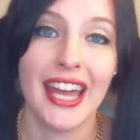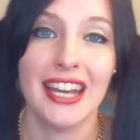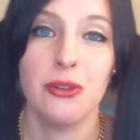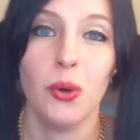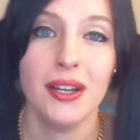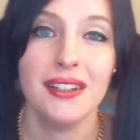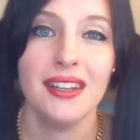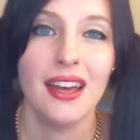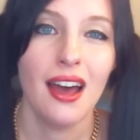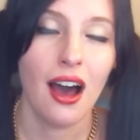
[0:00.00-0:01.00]

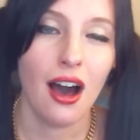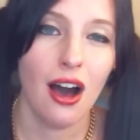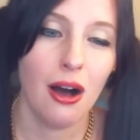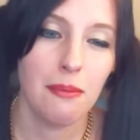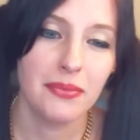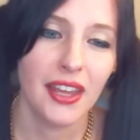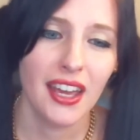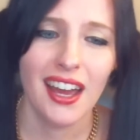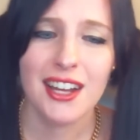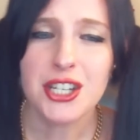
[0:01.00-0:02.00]
anyone, and
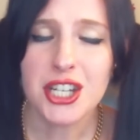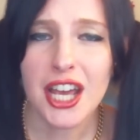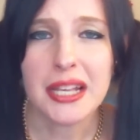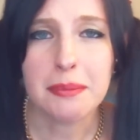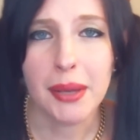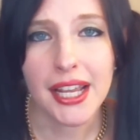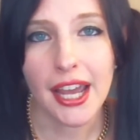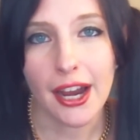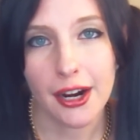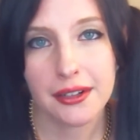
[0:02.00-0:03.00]
she has pink
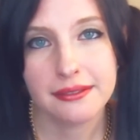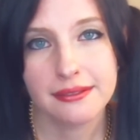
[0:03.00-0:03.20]
hair.